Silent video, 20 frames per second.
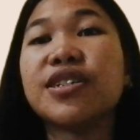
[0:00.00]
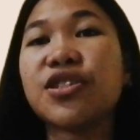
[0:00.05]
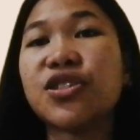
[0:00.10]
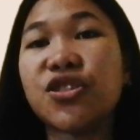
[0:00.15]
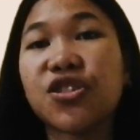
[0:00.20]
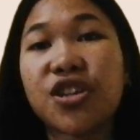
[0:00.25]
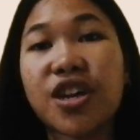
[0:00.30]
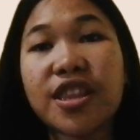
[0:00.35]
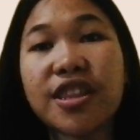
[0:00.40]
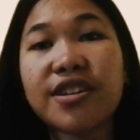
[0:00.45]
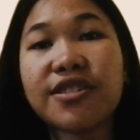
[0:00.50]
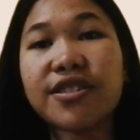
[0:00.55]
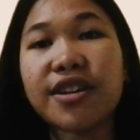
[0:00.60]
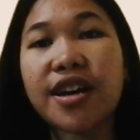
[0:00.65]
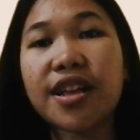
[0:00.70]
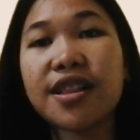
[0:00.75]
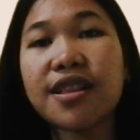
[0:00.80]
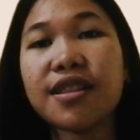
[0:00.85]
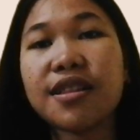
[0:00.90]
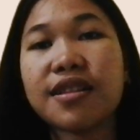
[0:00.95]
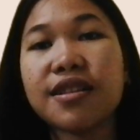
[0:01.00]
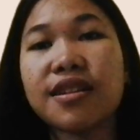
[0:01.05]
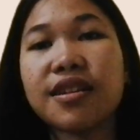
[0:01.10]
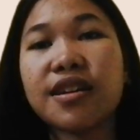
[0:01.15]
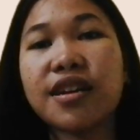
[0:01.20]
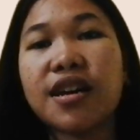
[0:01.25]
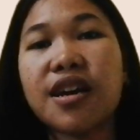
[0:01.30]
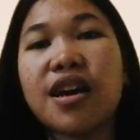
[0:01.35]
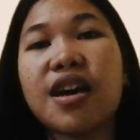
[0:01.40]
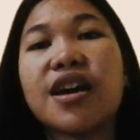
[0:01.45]
In general,
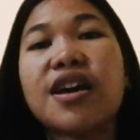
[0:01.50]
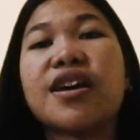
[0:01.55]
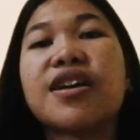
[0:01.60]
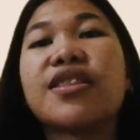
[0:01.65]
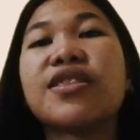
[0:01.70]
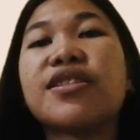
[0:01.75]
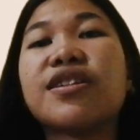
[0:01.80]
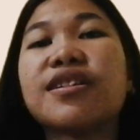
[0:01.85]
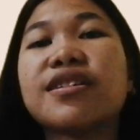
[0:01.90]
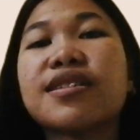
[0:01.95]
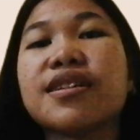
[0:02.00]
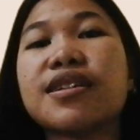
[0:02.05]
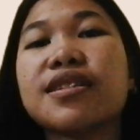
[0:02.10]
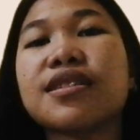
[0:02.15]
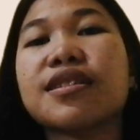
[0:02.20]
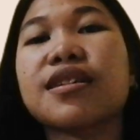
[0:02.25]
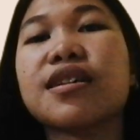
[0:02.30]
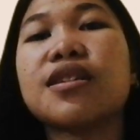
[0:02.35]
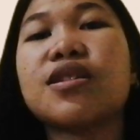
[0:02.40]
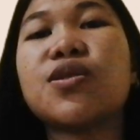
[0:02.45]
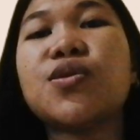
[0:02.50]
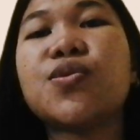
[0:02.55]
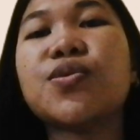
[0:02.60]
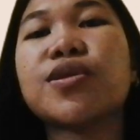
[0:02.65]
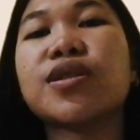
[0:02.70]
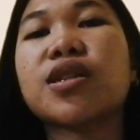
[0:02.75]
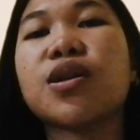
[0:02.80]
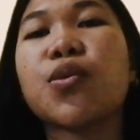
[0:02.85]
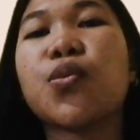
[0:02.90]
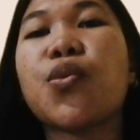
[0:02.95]
nurses can
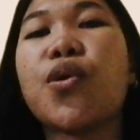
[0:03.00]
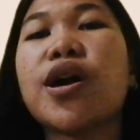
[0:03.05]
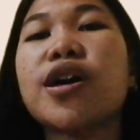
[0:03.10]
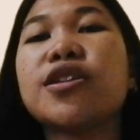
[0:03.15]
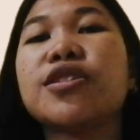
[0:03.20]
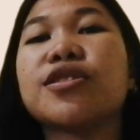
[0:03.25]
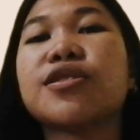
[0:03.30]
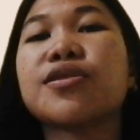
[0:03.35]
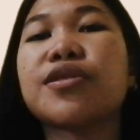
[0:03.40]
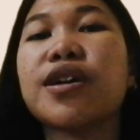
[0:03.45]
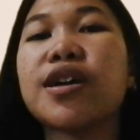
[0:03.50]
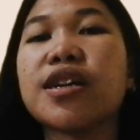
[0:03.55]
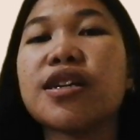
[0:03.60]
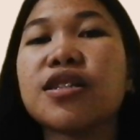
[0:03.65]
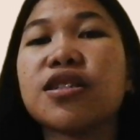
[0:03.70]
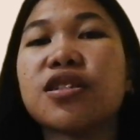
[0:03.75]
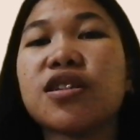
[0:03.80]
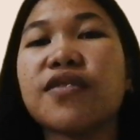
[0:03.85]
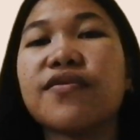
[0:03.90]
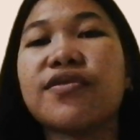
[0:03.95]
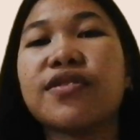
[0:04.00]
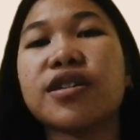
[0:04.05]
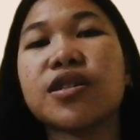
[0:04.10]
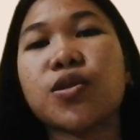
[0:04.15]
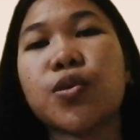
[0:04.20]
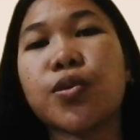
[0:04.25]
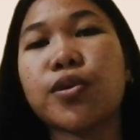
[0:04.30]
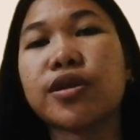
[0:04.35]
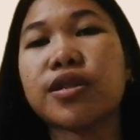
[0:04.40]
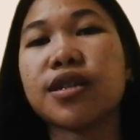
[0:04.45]
use a wide range of
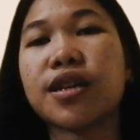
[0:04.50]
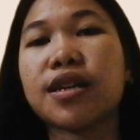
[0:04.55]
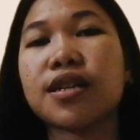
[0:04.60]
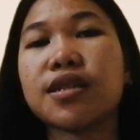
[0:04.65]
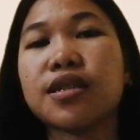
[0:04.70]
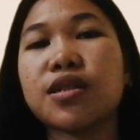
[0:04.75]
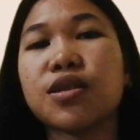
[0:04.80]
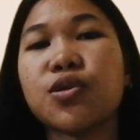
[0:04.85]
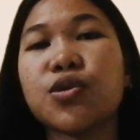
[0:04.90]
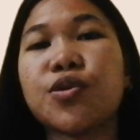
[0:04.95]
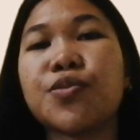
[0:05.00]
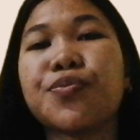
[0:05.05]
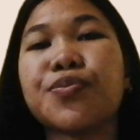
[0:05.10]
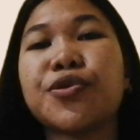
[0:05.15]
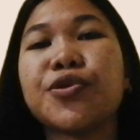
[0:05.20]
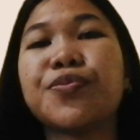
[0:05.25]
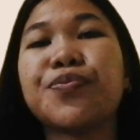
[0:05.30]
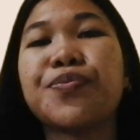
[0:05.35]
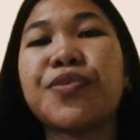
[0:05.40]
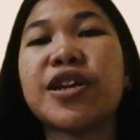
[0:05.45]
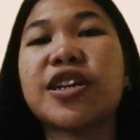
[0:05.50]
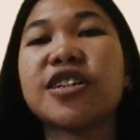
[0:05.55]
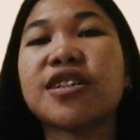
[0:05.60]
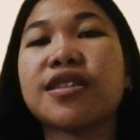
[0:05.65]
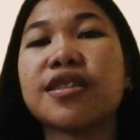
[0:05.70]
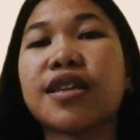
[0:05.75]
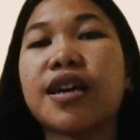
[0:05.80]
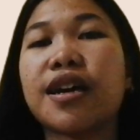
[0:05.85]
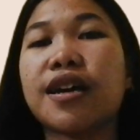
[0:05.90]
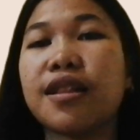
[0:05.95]
resources to improve
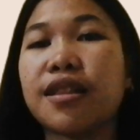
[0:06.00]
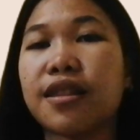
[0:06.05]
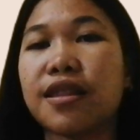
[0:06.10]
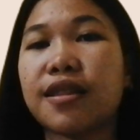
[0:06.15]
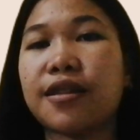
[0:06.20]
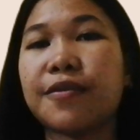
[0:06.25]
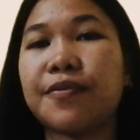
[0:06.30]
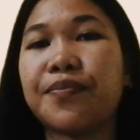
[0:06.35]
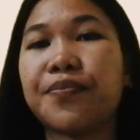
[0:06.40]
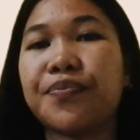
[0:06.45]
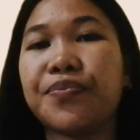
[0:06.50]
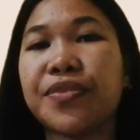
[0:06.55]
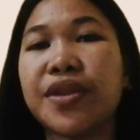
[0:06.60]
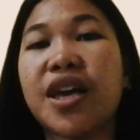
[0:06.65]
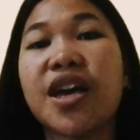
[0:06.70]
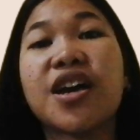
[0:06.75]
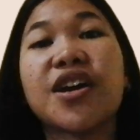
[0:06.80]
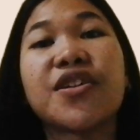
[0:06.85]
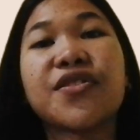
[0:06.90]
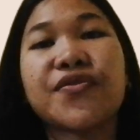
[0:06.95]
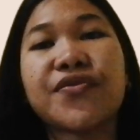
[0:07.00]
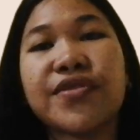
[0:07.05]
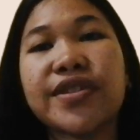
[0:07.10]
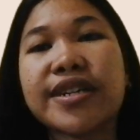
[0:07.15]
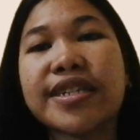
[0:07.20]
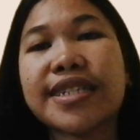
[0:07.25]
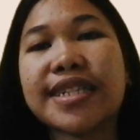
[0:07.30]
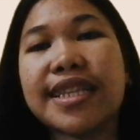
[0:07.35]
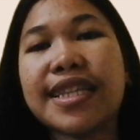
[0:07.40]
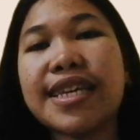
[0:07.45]
patient health.
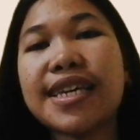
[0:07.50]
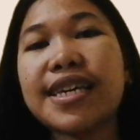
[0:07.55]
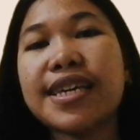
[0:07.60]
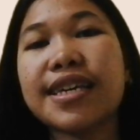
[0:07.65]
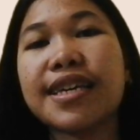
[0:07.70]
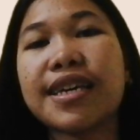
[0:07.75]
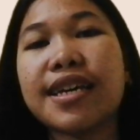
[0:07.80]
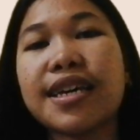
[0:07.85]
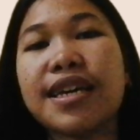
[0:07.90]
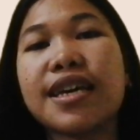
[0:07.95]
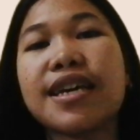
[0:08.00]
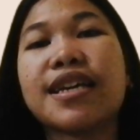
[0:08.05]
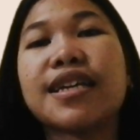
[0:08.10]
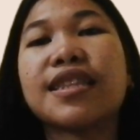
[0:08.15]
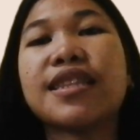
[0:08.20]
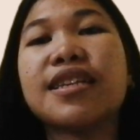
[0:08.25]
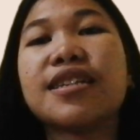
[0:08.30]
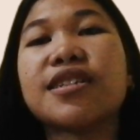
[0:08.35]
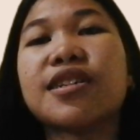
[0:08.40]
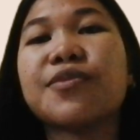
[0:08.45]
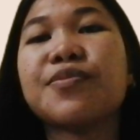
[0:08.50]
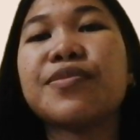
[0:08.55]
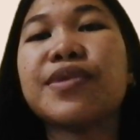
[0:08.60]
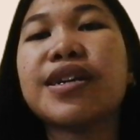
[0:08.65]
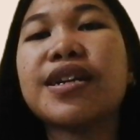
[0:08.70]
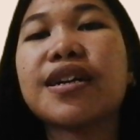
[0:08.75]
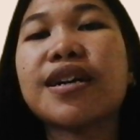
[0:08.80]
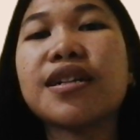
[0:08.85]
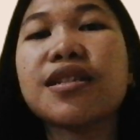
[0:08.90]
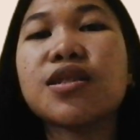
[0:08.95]
Firstly, these are
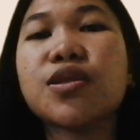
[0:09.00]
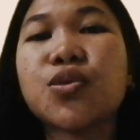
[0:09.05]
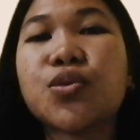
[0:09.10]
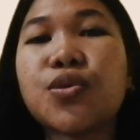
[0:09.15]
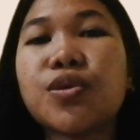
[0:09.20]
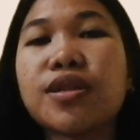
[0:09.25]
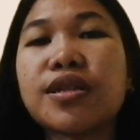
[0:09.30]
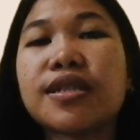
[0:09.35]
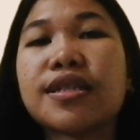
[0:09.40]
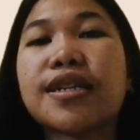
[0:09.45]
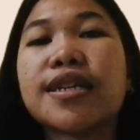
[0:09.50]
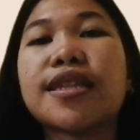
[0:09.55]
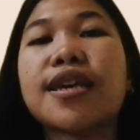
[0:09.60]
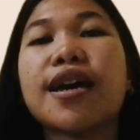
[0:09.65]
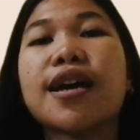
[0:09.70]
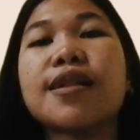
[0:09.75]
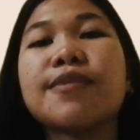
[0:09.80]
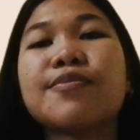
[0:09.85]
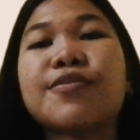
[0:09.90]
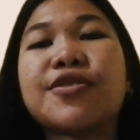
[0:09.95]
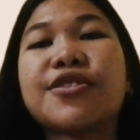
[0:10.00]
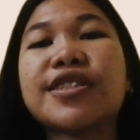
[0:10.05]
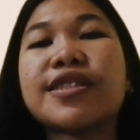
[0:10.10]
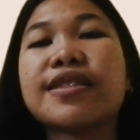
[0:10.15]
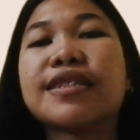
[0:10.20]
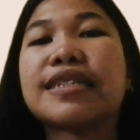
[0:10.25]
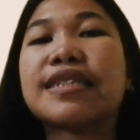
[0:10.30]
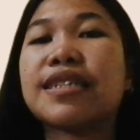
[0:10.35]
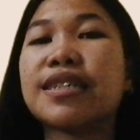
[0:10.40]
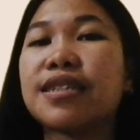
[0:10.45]
medical tools that help
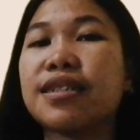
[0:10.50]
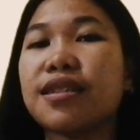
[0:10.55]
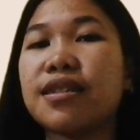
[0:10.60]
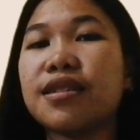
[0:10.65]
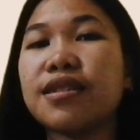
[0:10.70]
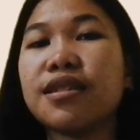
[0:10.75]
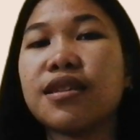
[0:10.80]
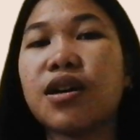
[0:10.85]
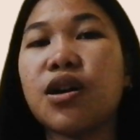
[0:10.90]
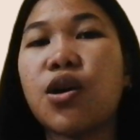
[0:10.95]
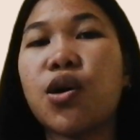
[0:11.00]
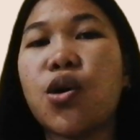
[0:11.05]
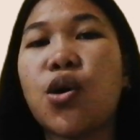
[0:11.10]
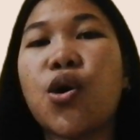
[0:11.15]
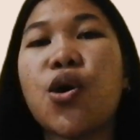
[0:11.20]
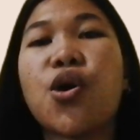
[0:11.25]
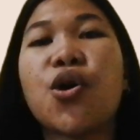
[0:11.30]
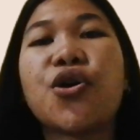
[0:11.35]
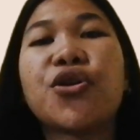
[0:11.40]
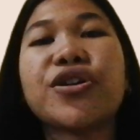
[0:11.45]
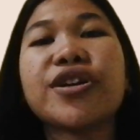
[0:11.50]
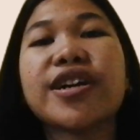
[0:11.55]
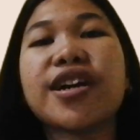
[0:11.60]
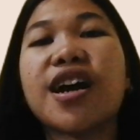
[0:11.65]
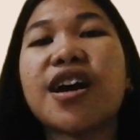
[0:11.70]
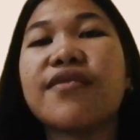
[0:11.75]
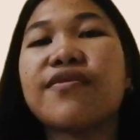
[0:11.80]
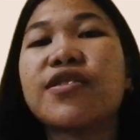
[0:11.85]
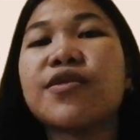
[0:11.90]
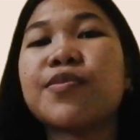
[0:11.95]
treat diseases or
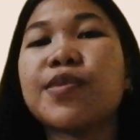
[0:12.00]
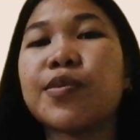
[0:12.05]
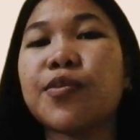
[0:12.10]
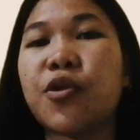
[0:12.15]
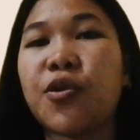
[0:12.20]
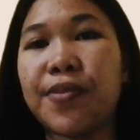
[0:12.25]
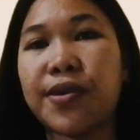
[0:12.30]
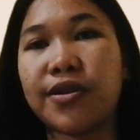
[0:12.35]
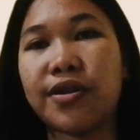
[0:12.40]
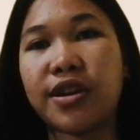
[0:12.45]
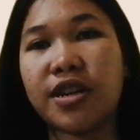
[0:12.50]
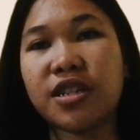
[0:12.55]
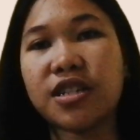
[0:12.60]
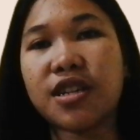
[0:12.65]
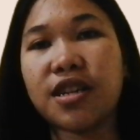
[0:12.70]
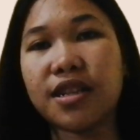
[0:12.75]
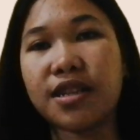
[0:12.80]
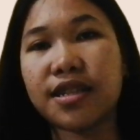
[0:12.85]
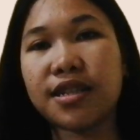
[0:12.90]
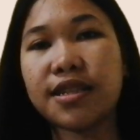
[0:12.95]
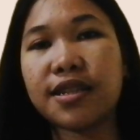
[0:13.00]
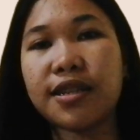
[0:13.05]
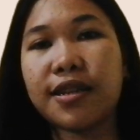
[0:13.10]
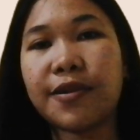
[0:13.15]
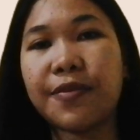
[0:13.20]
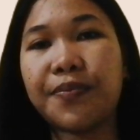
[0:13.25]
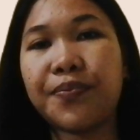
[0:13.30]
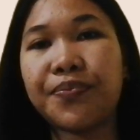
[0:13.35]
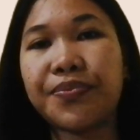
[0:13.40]
recover from operations.